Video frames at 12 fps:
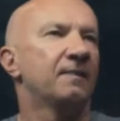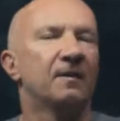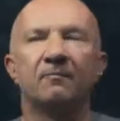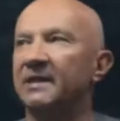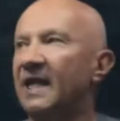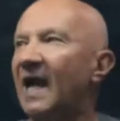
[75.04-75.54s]

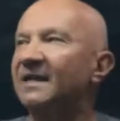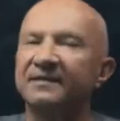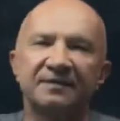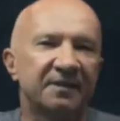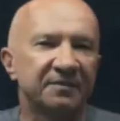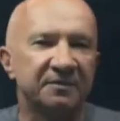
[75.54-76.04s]
But Alice
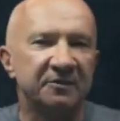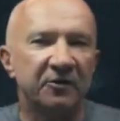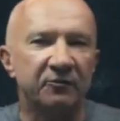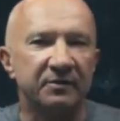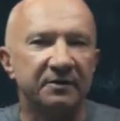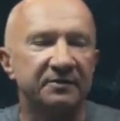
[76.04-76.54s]
doesn't know
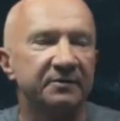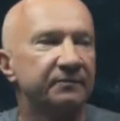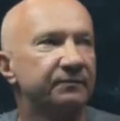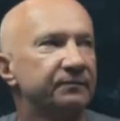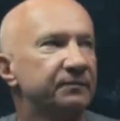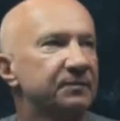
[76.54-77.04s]
this.
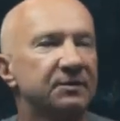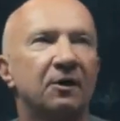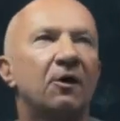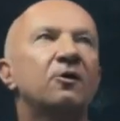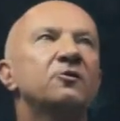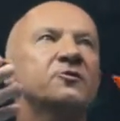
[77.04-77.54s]
So
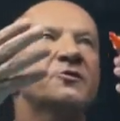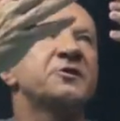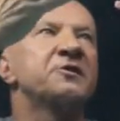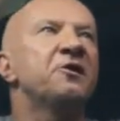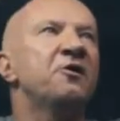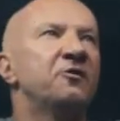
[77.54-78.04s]
all she
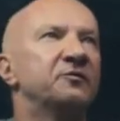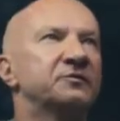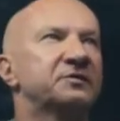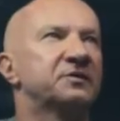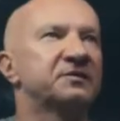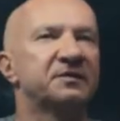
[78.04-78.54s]
knows
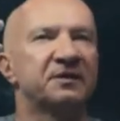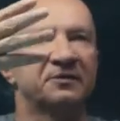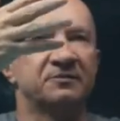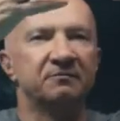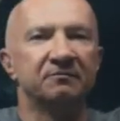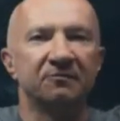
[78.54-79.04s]
is the
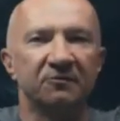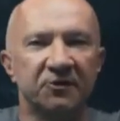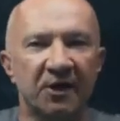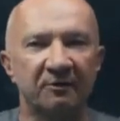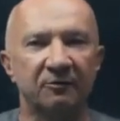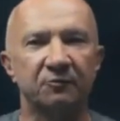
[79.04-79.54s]

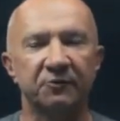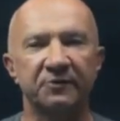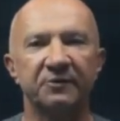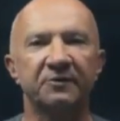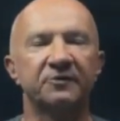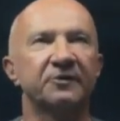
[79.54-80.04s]
general
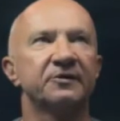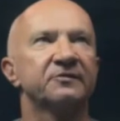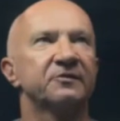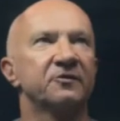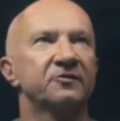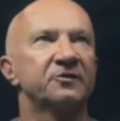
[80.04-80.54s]
procedure.
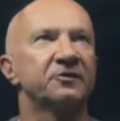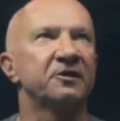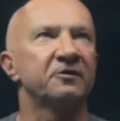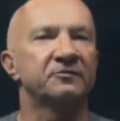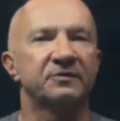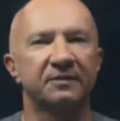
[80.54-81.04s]
So she
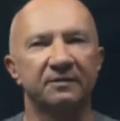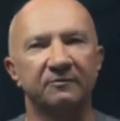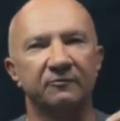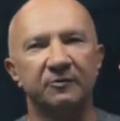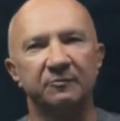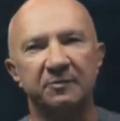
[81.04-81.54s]
knows that it
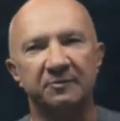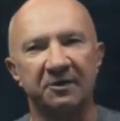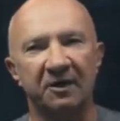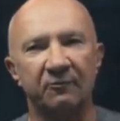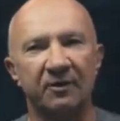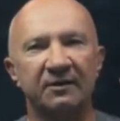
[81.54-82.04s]
will be
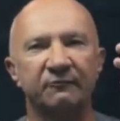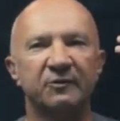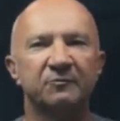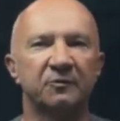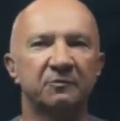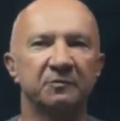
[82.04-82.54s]
psi1 with
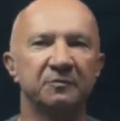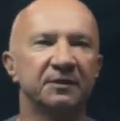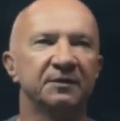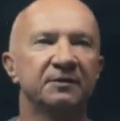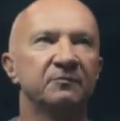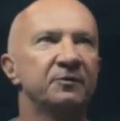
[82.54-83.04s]

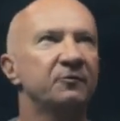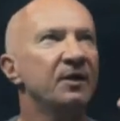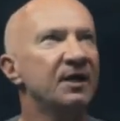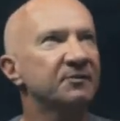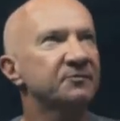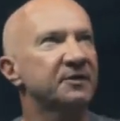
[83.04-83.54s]
probability
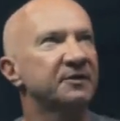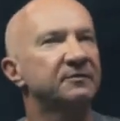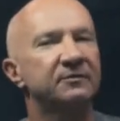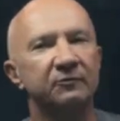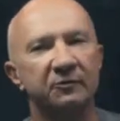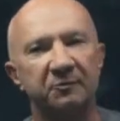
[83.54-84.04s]
p1,
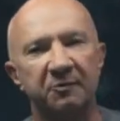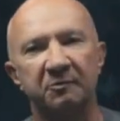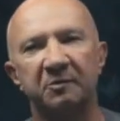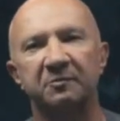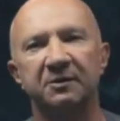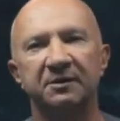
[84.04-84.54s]
psi2 with
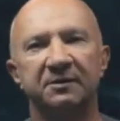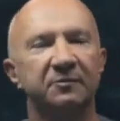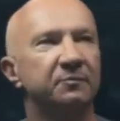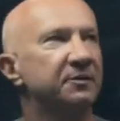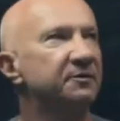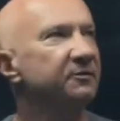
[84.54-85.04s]
probability
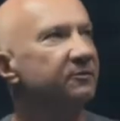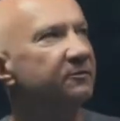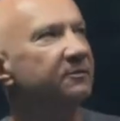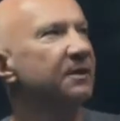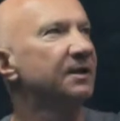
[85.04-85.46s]
p2,